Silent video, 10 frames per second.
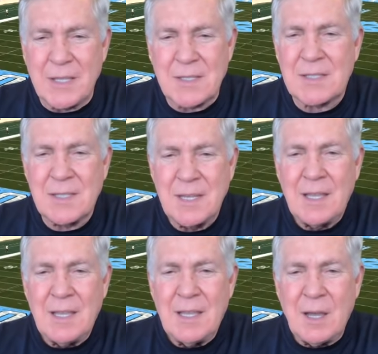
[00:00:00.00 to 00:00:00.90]
us
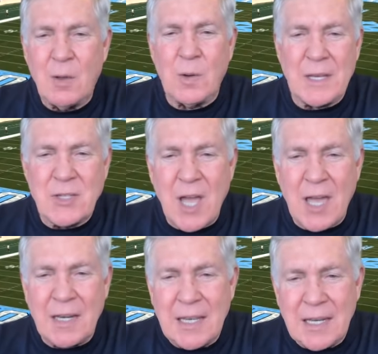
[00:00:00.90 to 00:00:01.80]
only
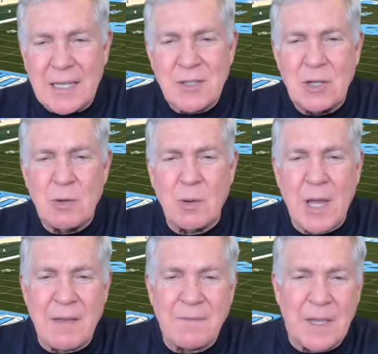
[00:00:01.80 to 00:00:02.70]
John Lilly is new on
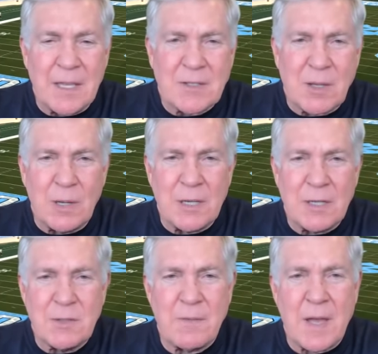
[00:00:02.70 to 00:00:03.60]
offense. Only
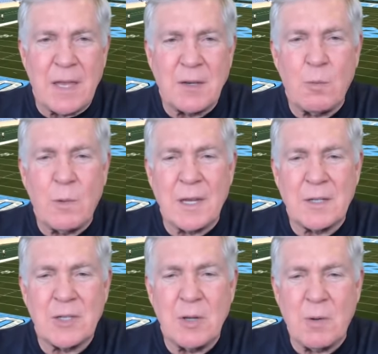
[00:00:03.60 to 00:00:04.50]
Jovan Dewitt
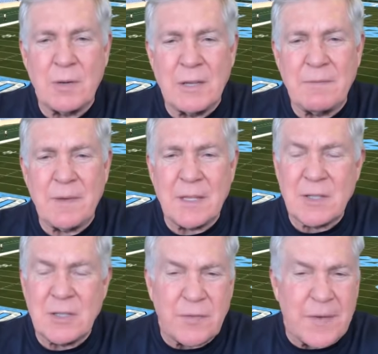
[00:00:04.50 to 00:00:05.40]
is new on
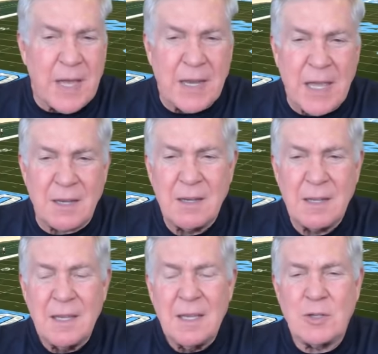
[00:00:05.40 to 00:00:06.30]
defense, and Jovan had
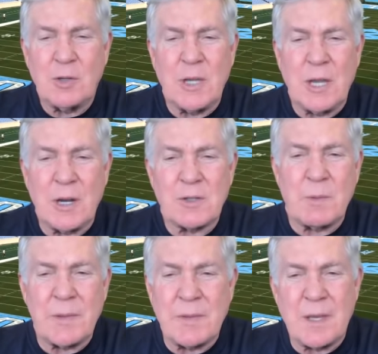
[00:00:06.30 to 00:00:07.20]
two years
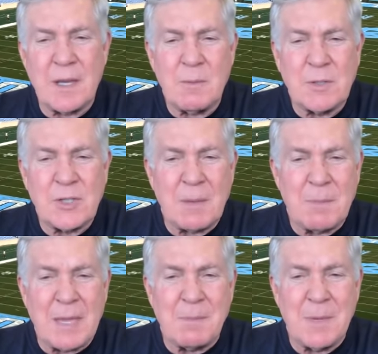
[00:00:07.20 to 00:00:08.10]
with uh, with Jay
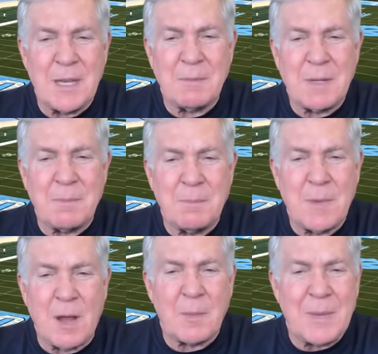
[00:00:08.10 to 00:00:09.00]
Bateman at, at
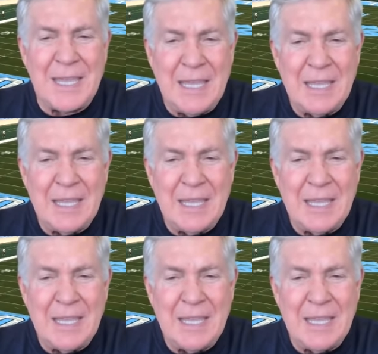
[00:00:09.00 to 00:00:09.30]
Army,